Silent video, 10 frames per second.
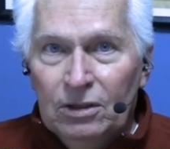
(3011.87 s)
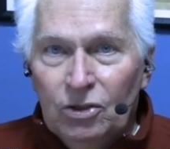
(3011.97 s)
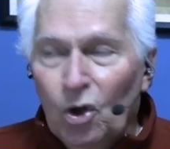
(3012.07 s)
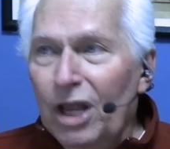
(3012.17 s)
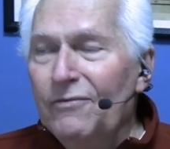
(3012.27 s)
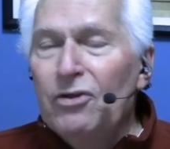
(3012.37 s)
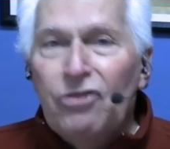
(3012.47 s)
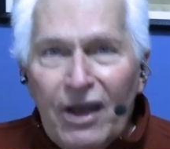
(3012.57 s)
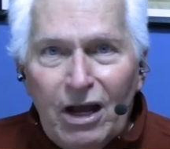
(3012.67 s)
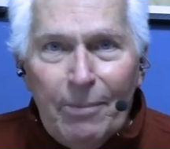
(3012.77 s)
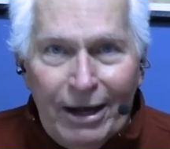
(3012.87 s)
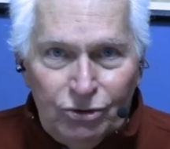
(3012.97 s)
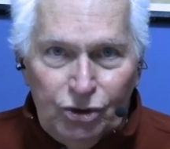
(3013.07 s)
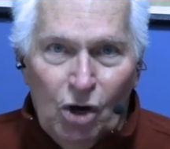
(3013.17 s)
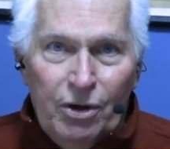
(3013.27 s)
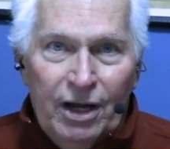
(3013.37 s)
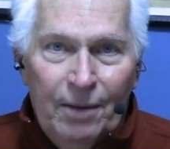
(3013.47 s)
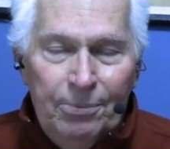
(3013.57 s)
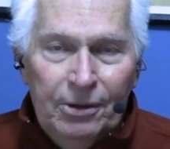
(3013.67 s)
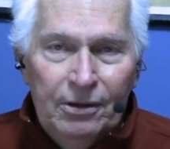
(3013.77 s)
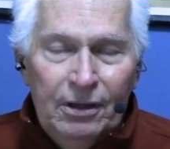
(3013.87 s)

Don't even think about showing up